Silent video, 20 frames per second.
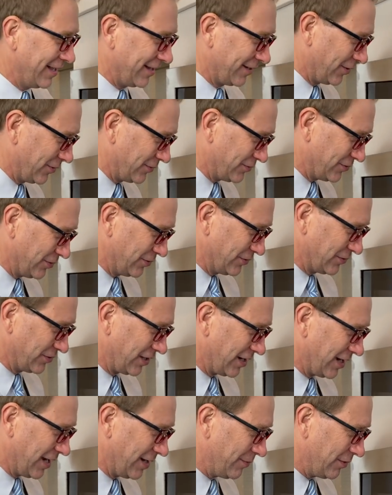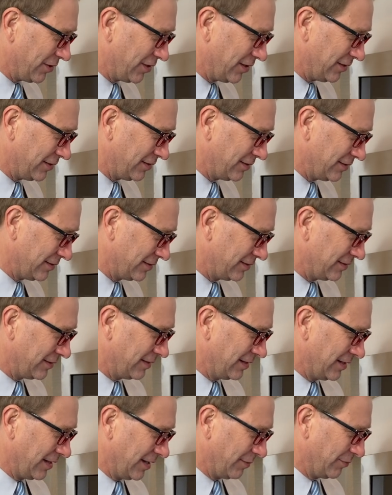Go to timer,
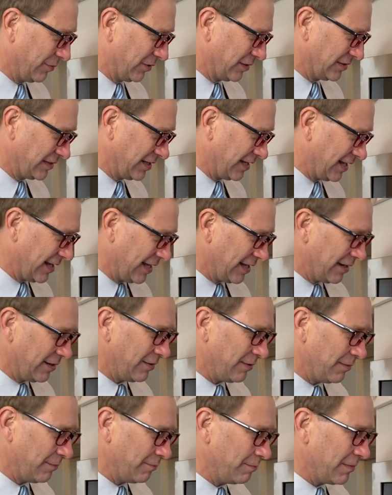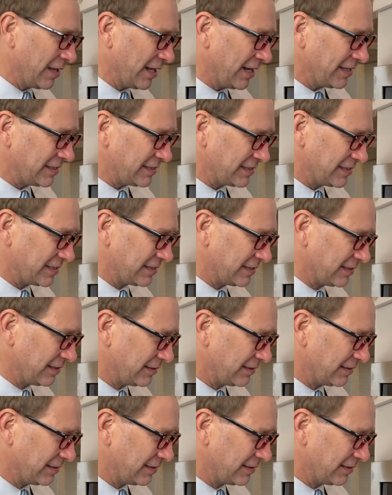put 10 minutes.